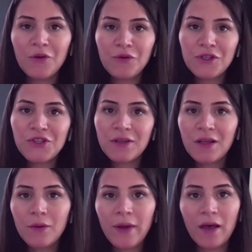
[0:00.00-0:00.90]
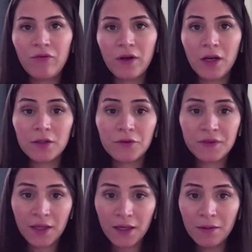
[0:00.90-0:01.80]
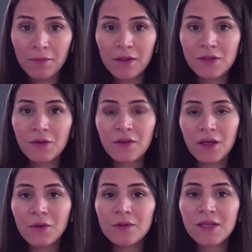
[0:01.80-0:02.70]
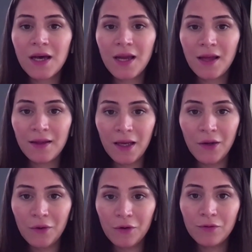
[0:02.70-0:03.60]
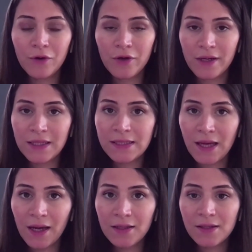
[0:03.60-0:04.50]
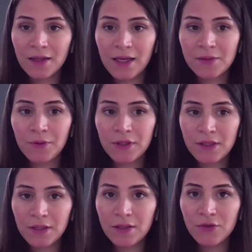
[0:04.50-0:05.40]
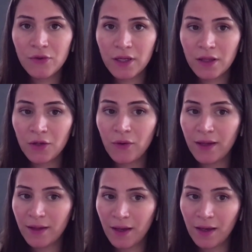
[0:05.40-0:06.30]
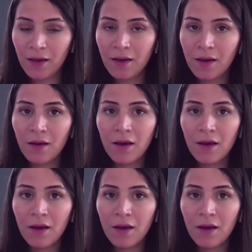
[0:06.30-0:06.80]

Unfortunately, we have run out of time, so thank you, Sarah and Elio, for your insights and expertise during the Q&A.